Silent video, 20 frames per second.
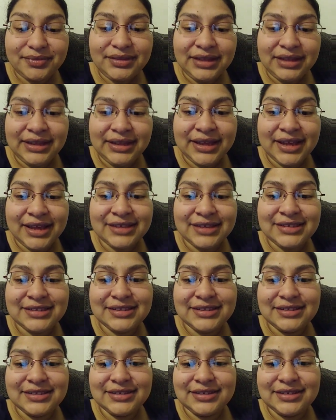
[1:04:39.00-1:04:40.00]
Yes.
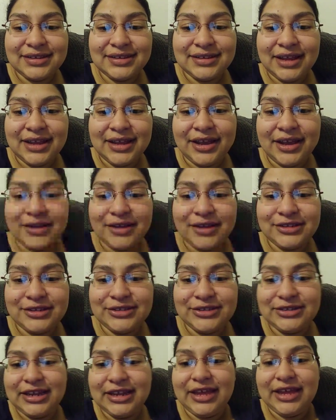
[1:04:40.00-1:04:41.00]
I also
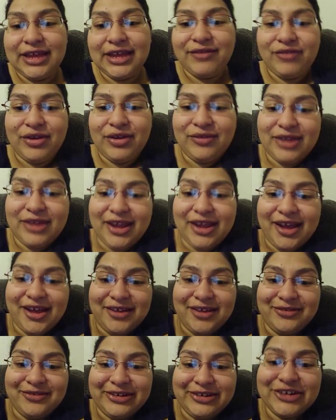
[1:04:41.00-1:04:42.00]
did a giveaway when I
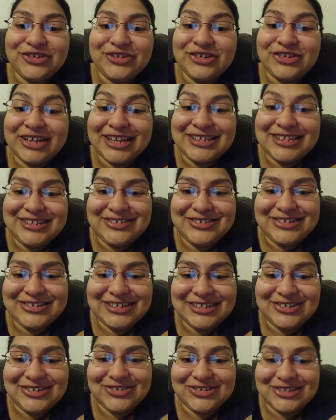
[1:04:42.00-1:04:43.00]
got 100. Yes, you
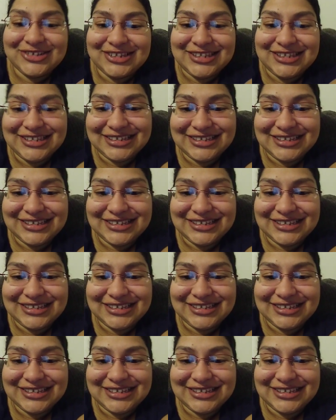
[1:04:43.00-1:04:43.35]
did, Jules.